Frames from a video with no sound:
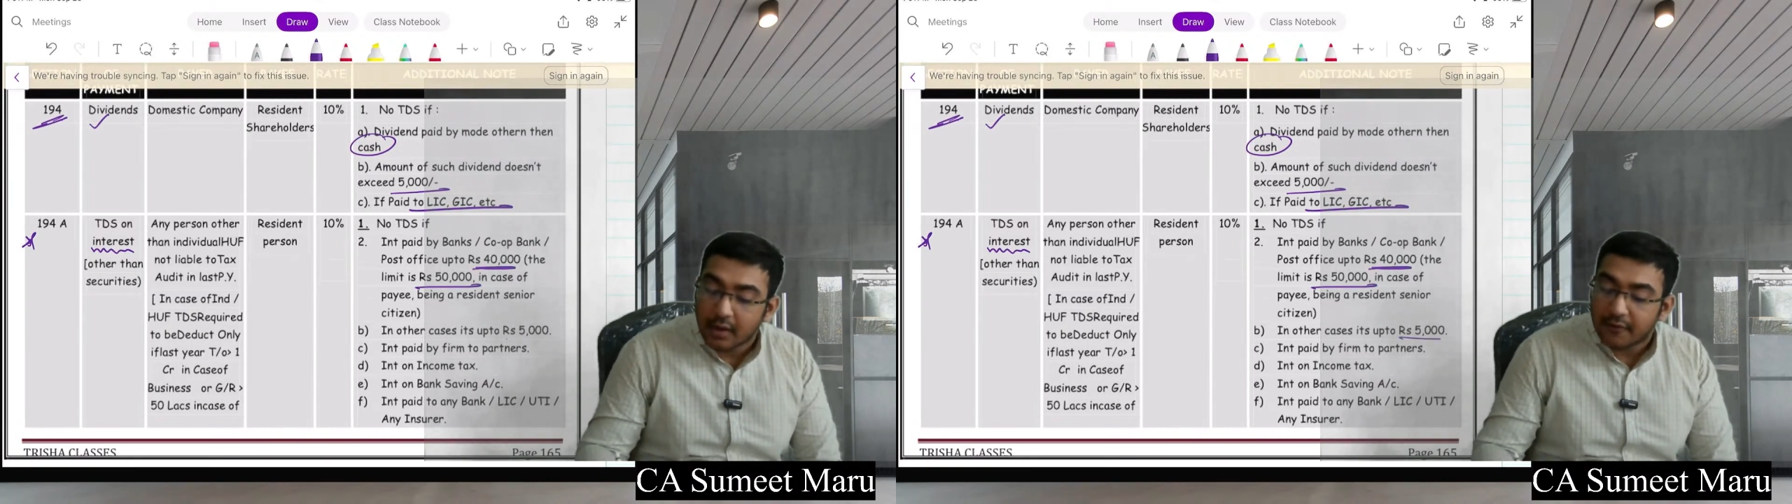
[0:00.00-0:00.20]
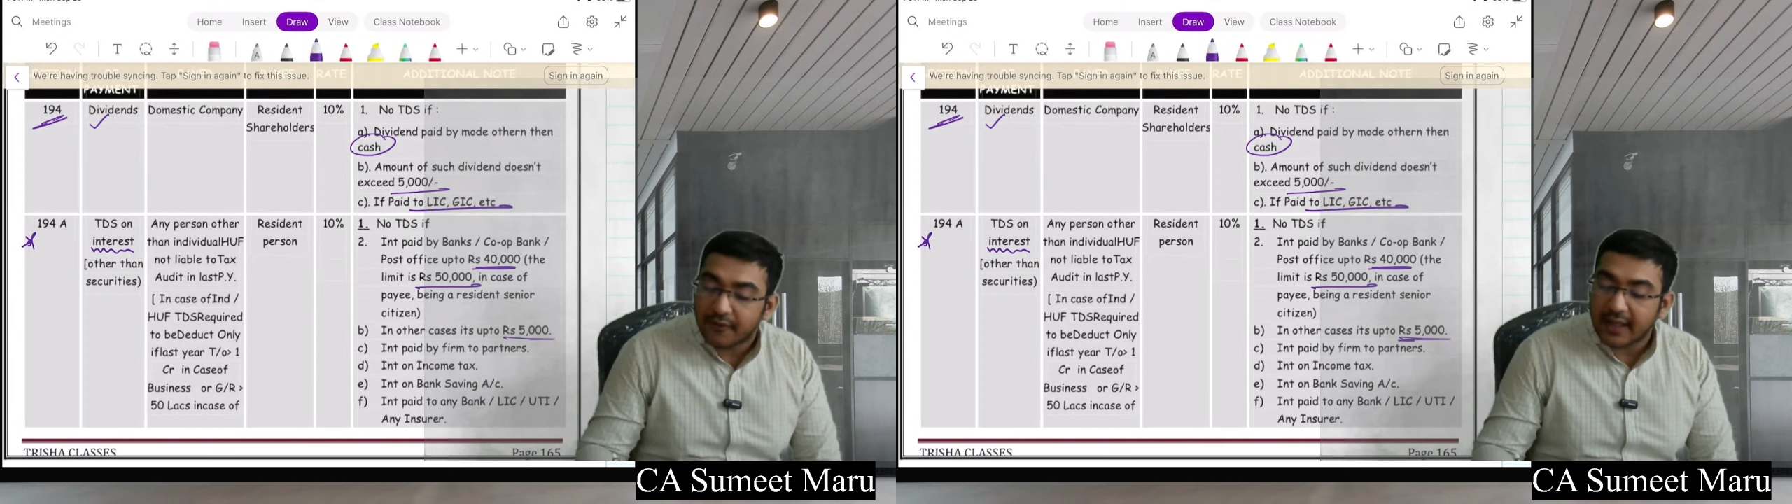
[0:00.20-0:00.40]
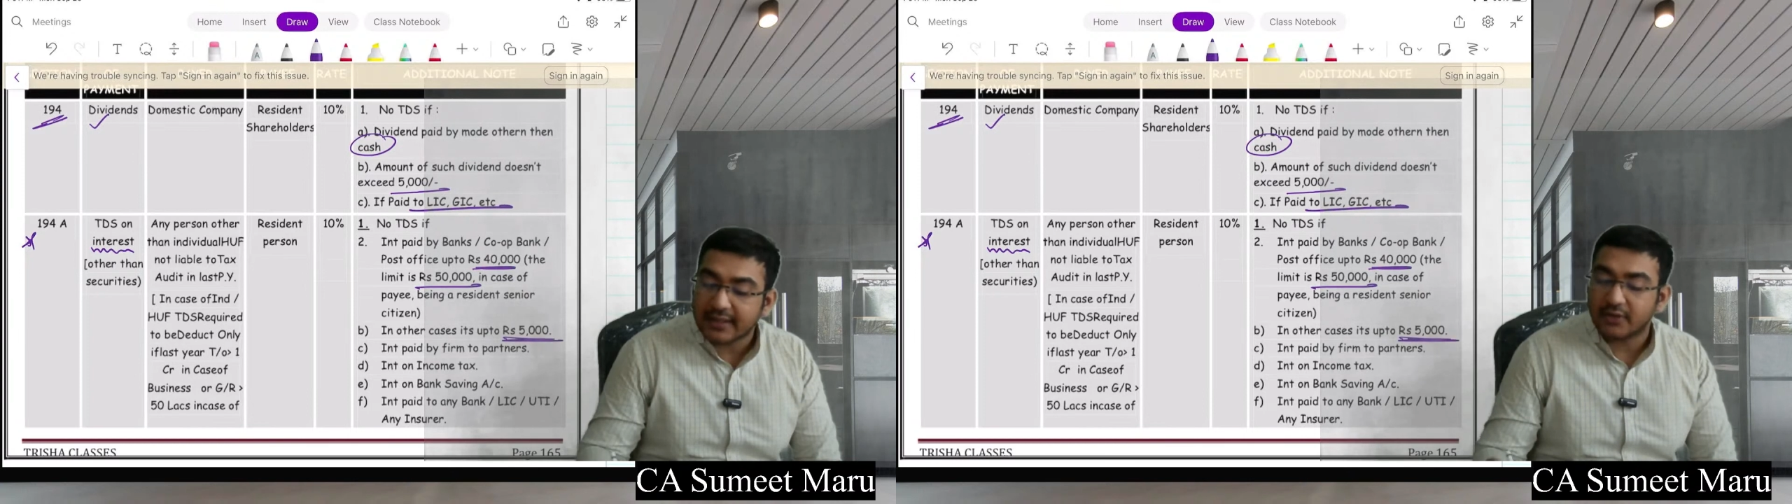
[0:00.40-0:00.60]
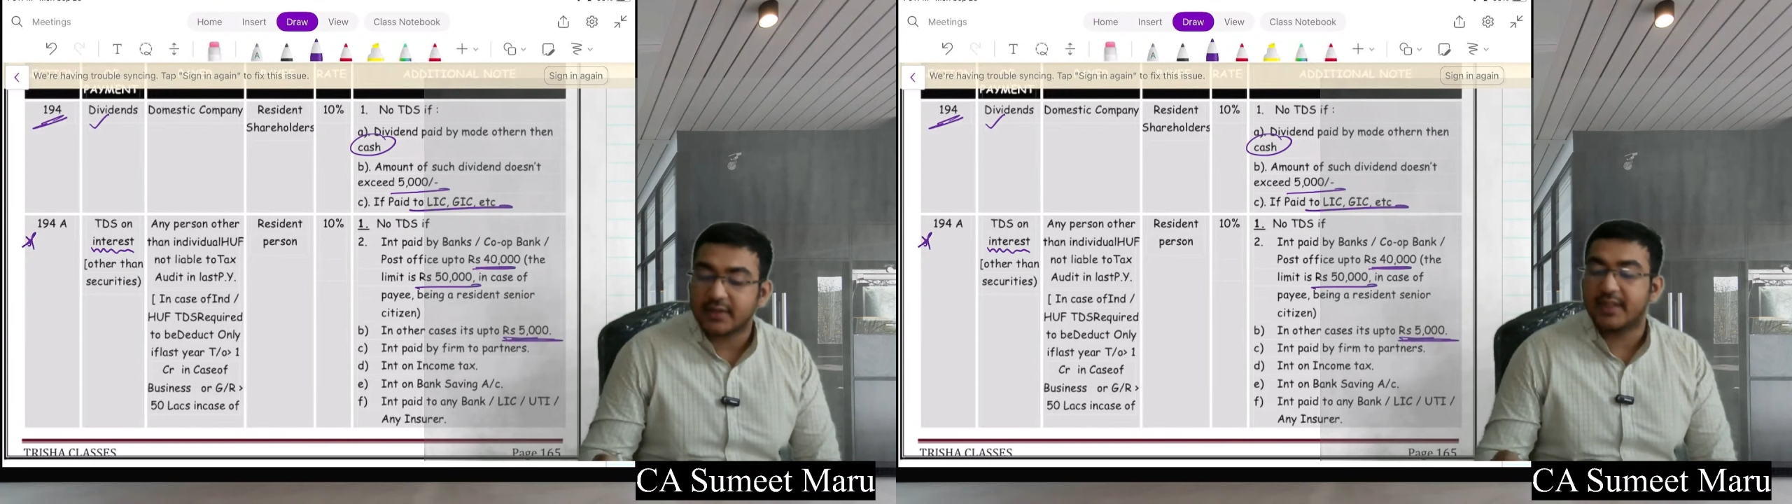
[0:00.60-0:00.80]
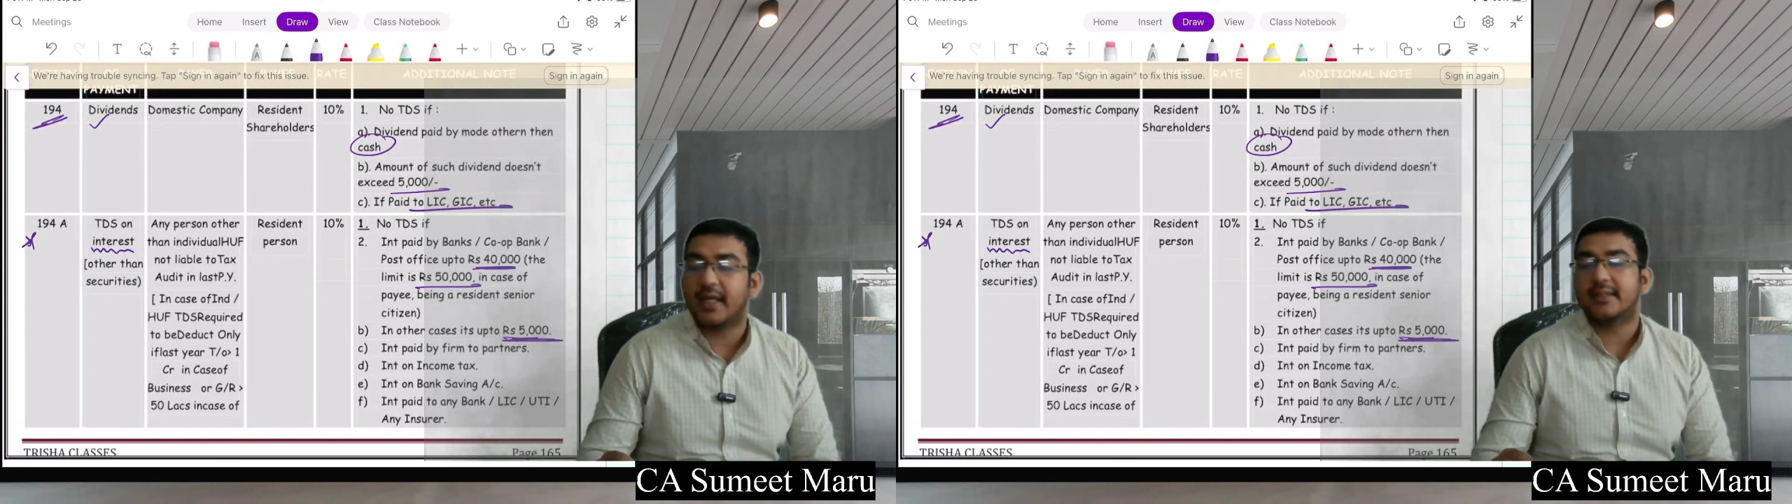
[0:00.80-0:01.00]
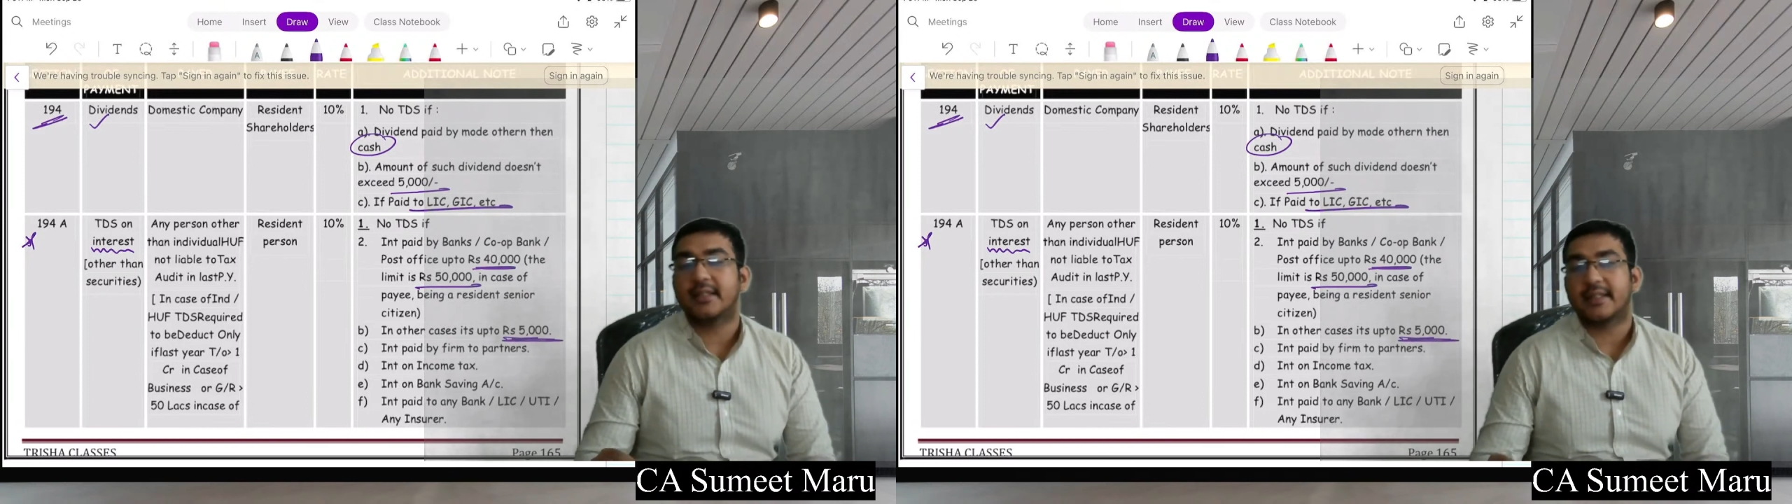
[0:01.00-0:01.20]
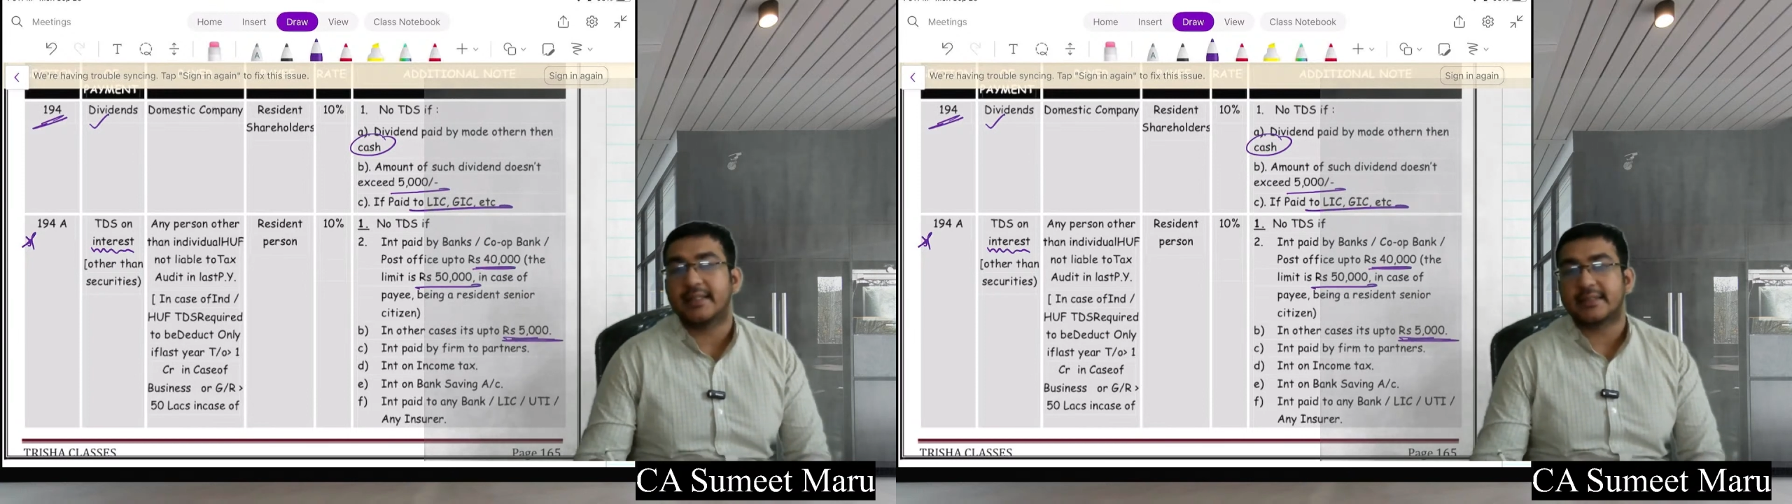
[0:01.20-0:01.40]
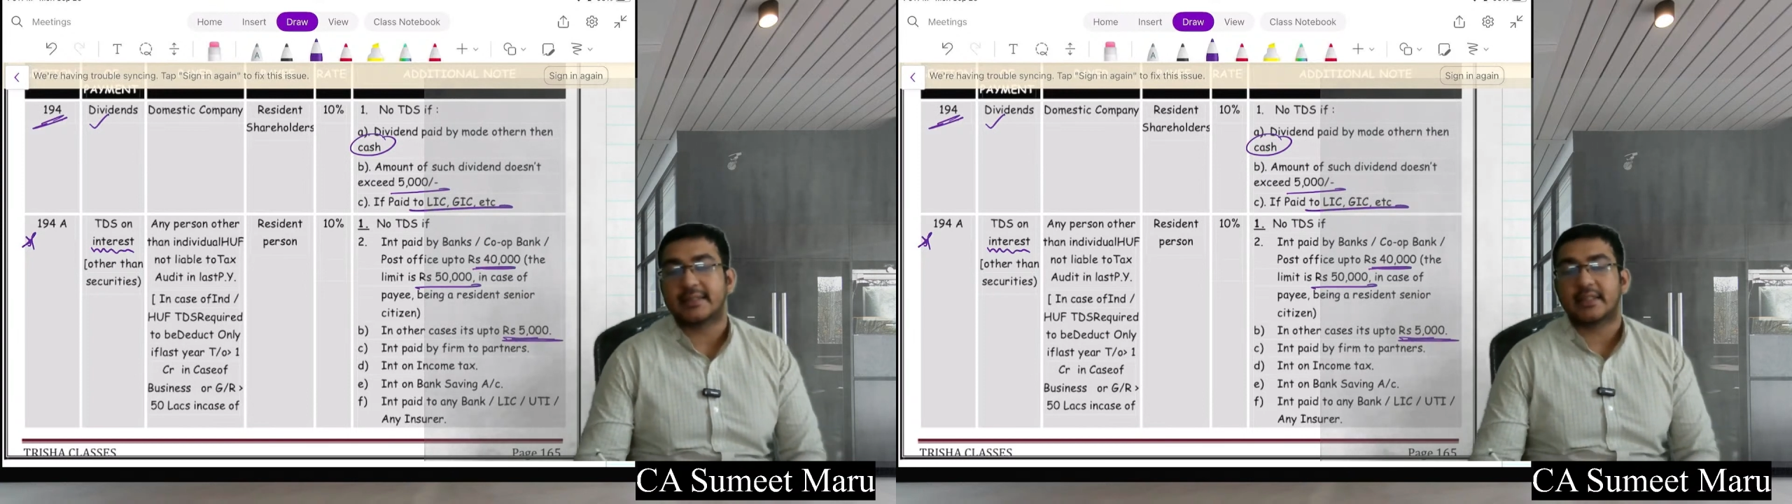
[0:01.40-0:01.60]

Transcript: 5,000 in other cases.